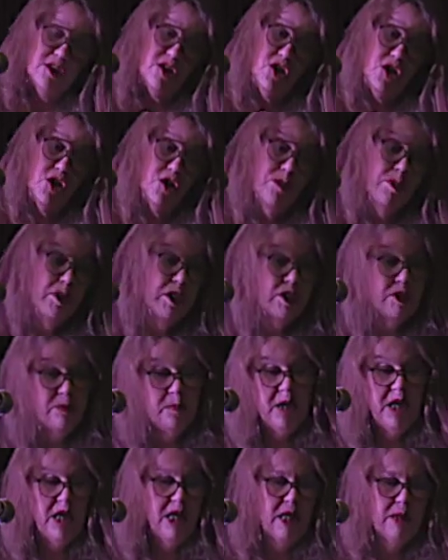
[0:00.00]
Dubious
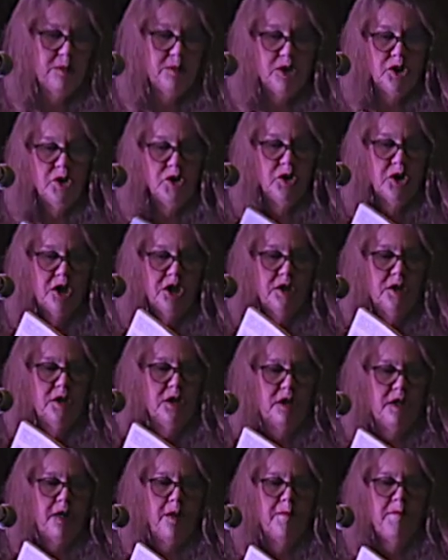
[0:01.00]
perhaps, who knows.
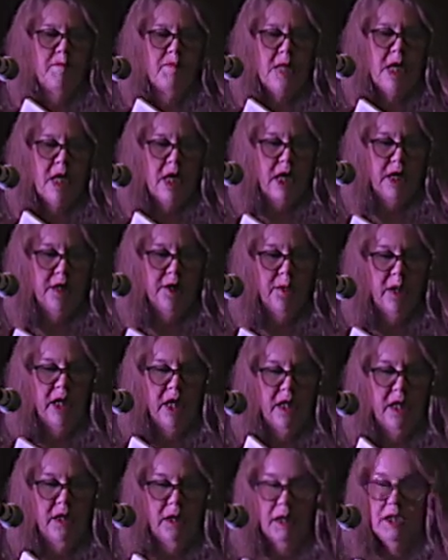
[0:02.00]

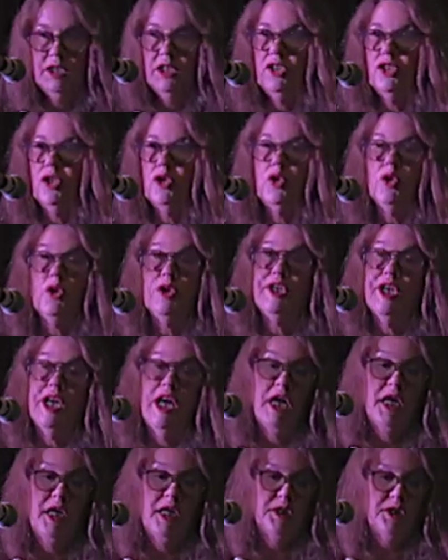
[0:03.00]
Anyway, this is called
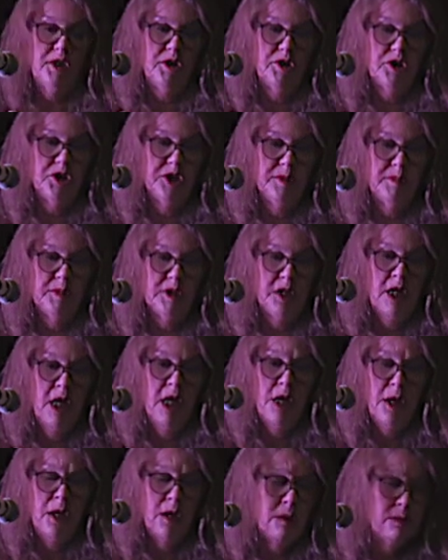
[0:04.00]
Earth Dreams,
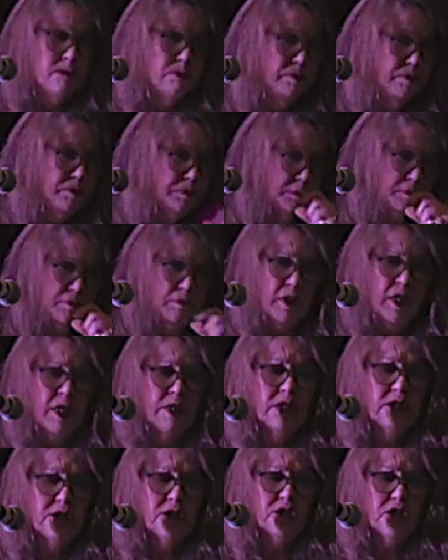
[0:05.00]

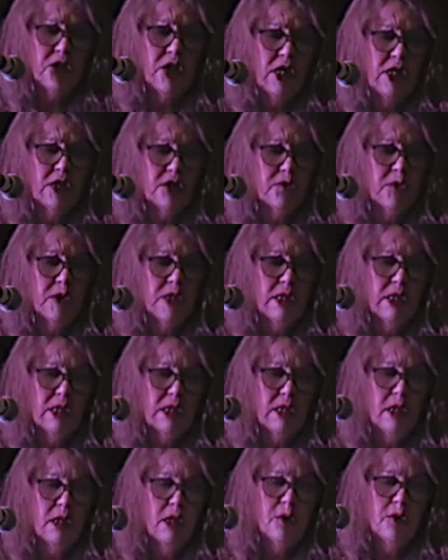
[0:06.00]
and it starts with a
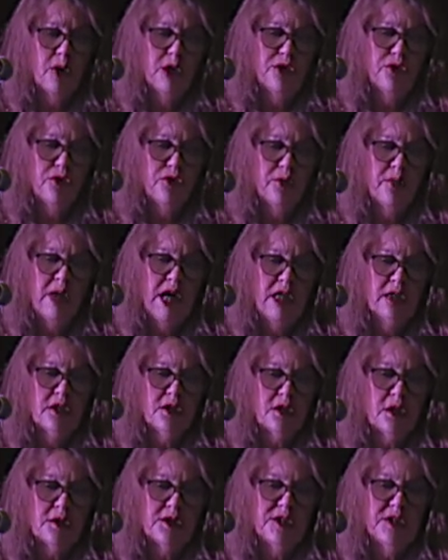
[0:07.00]
little quote from
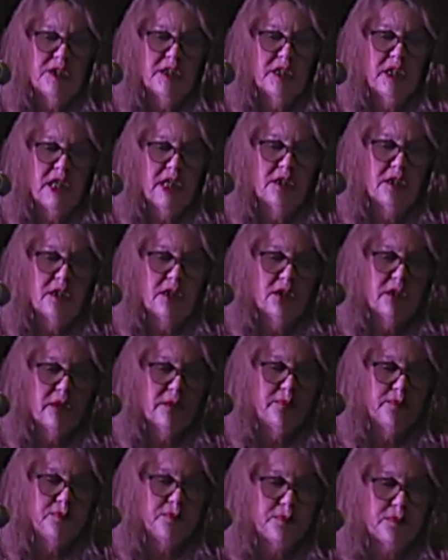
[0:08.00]
Hans Christian
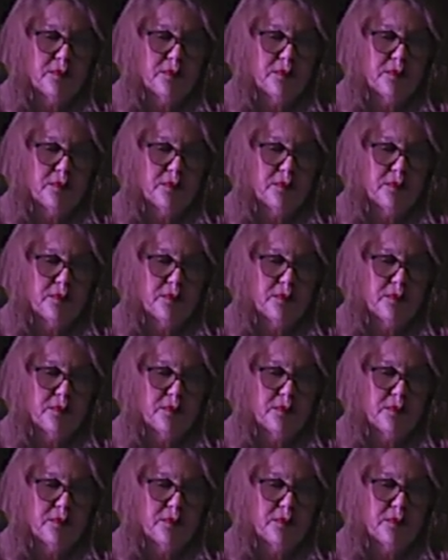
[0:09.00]
Andersen.